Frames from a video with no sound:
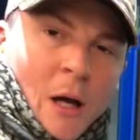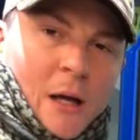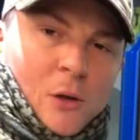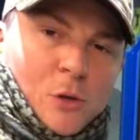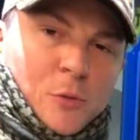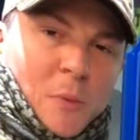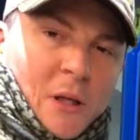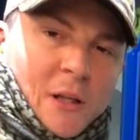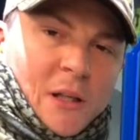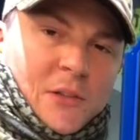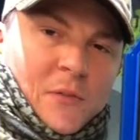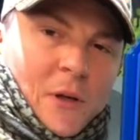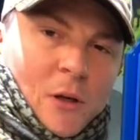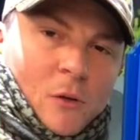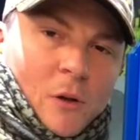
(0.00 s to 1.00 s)
I use my
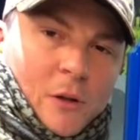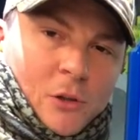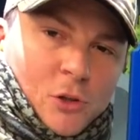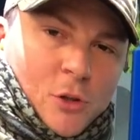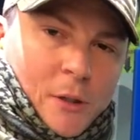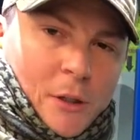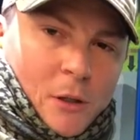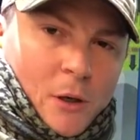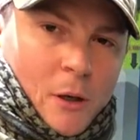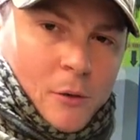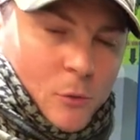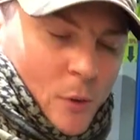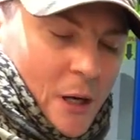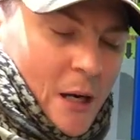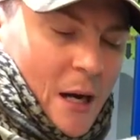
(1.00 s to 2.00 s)
index finger along the trigger guard,
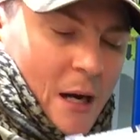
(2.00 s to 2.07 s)
right?